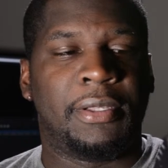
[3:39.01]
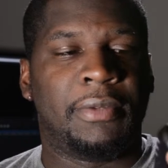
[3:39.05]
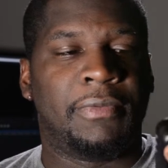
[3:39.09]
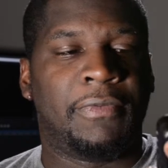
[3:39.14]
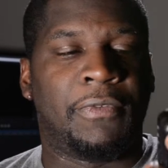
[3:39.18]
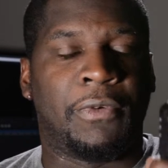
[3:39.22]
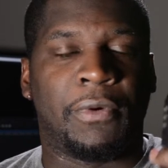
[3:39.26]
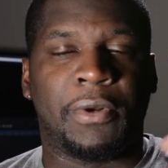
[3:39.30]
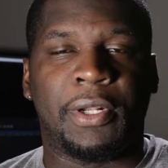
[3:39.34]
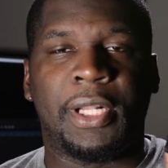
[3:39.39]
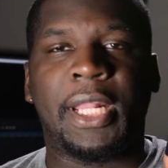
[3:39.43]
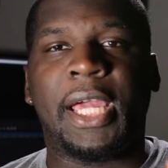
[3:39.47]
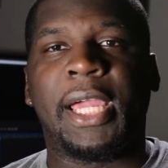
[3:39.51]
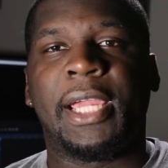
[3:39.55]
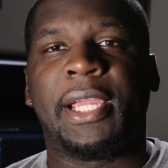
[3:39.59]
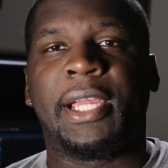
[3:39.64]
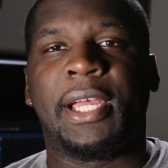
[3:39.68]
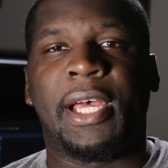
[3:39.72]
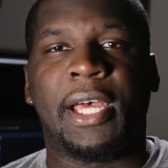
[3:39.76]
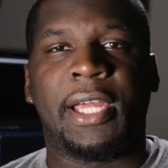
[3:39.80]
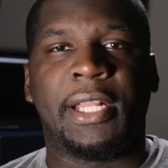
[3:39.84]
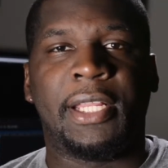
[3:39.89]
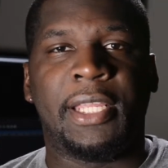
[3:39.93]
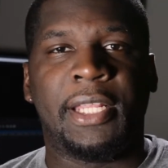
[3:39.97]
for
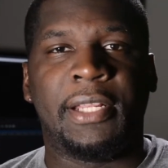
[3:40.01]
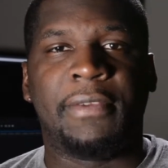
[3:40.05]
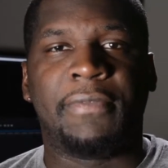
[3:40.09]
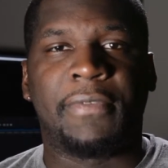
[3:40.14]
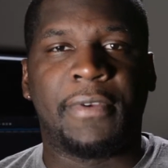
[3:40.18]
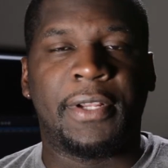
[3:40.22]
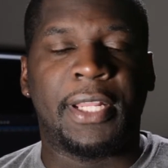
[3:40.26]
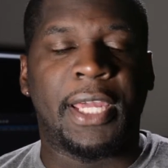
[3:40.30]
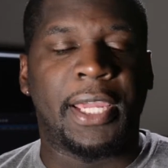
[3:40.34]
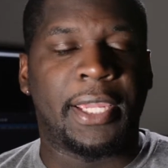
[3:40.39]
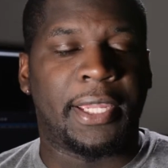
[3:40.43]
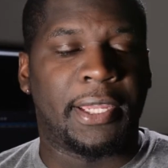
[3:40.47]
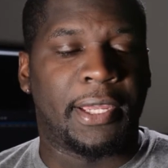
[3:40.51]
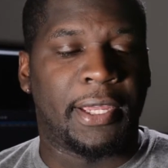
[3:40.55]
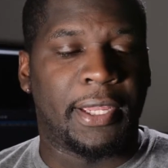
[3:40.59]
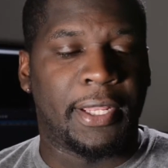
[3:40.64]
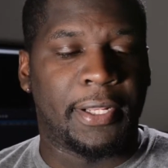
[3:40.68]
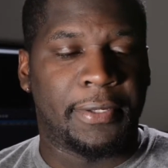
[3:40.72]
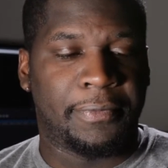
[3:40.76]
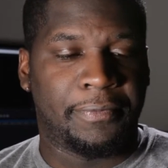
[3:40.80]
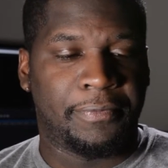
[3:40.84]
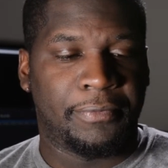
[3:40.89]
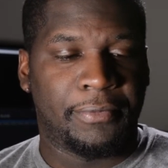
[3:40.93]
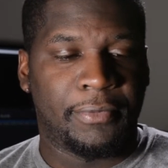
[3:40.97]
Nikon. N for
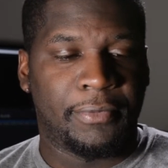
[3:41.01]
Nikon.